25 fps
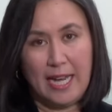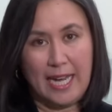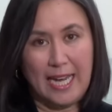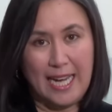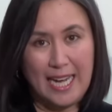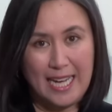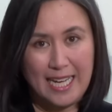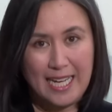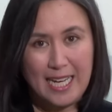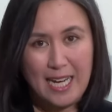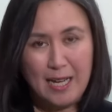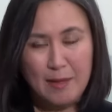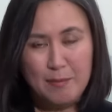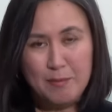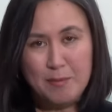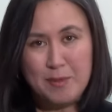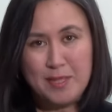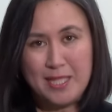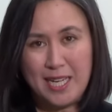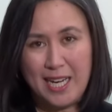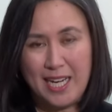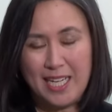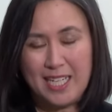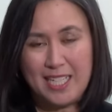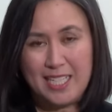It comes
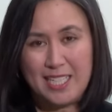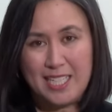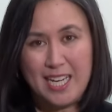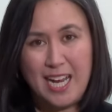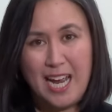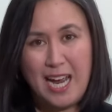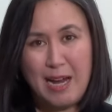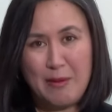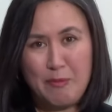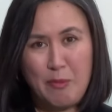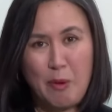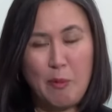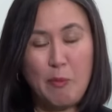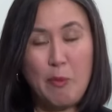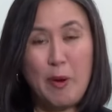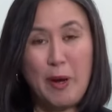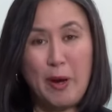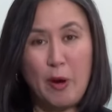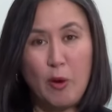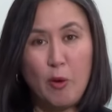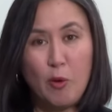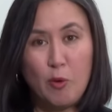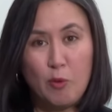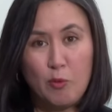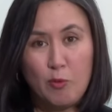at a time when we're
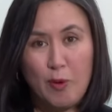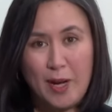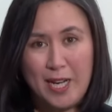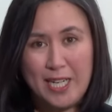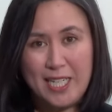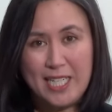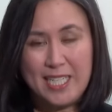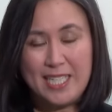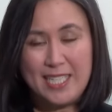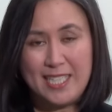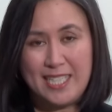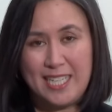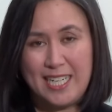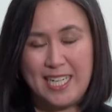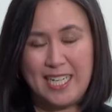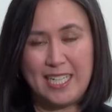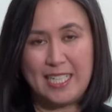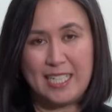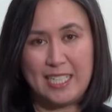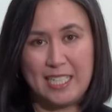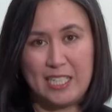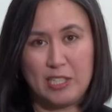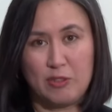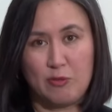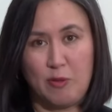already seeing
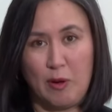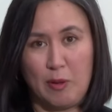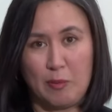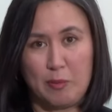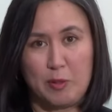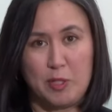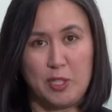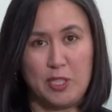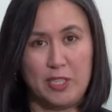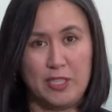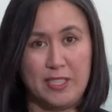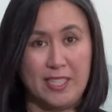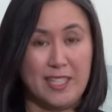disruptions.